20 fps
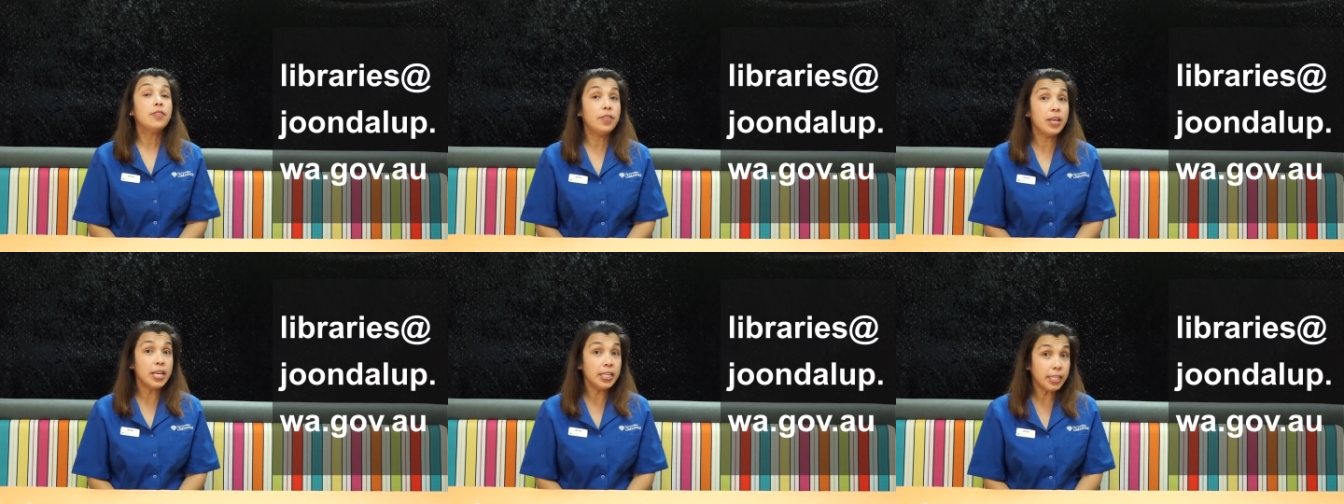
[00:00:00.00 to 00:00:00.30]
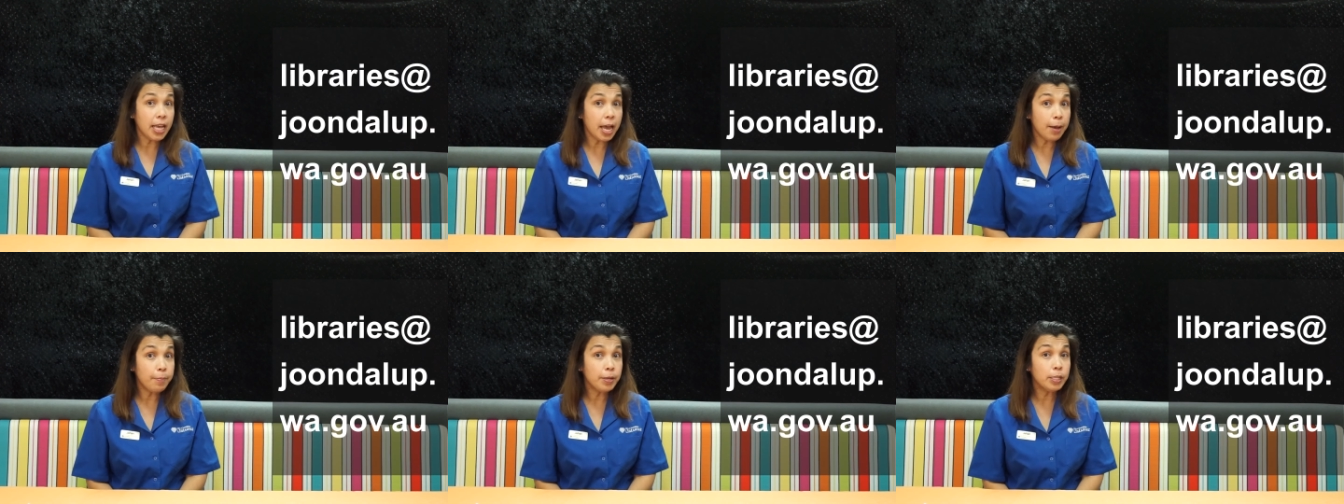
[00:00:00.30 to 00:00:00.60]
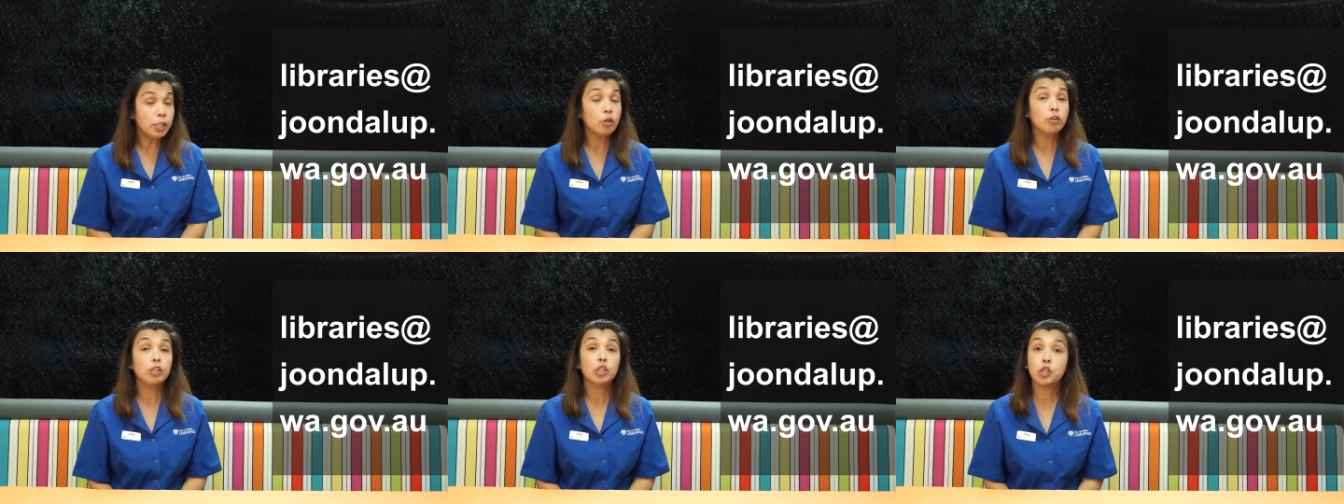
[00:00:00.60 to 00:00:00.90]
this
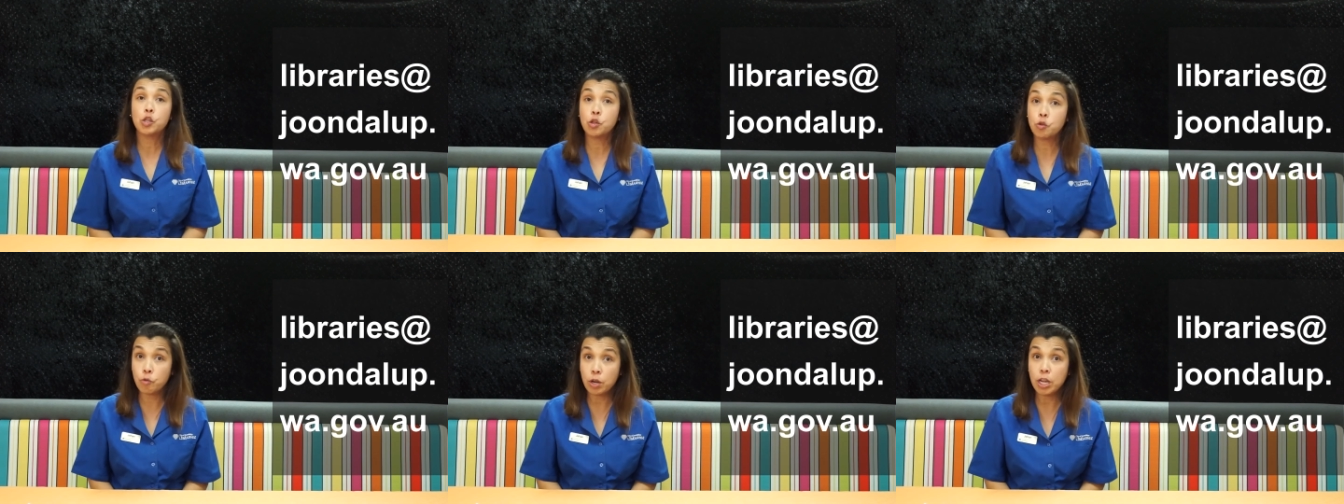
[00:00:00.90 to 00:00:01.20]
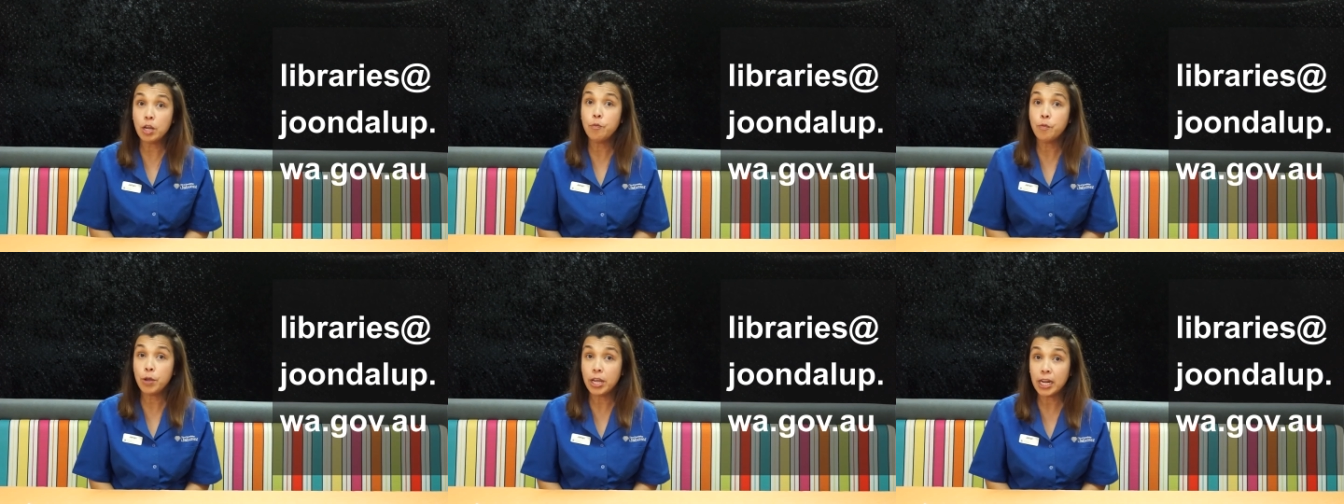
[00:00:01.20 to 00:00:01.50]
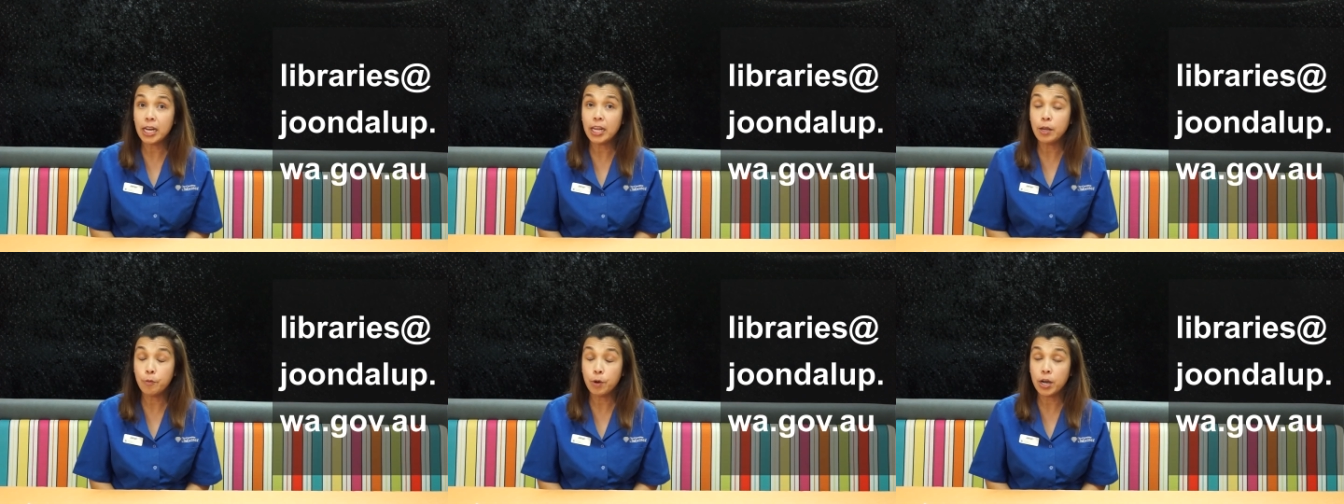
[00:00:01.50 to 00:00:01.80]
episode's three
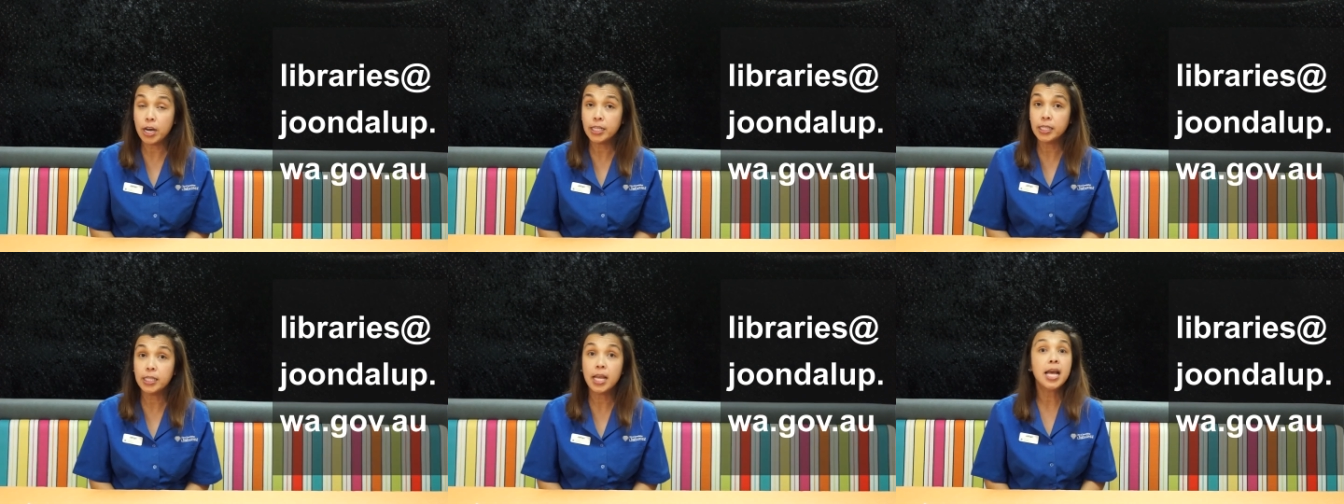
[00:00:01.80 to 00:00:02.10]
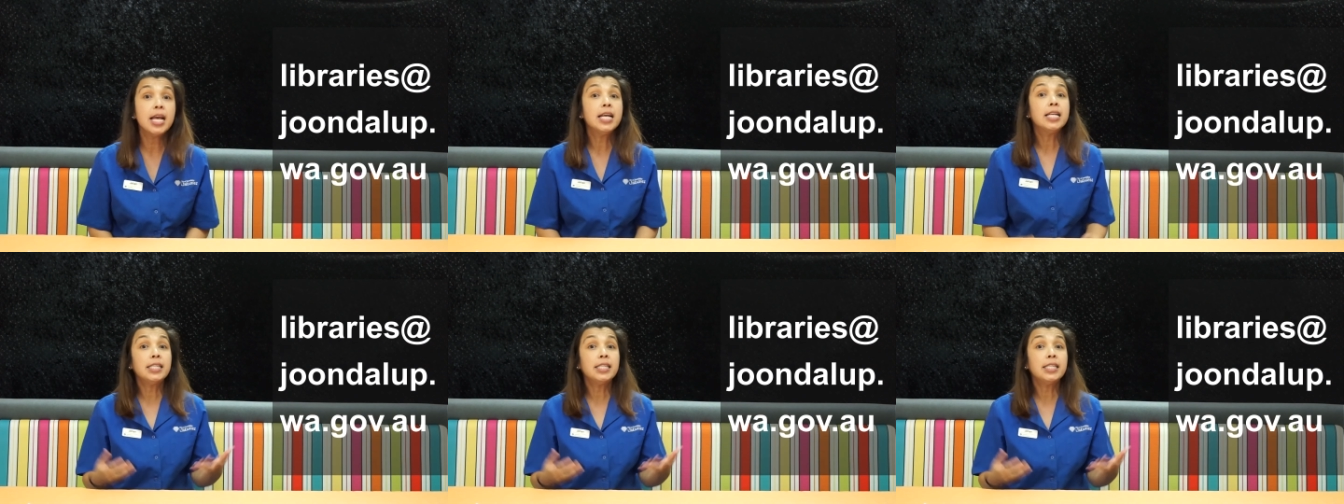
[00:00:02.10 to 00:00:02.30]
weekly words,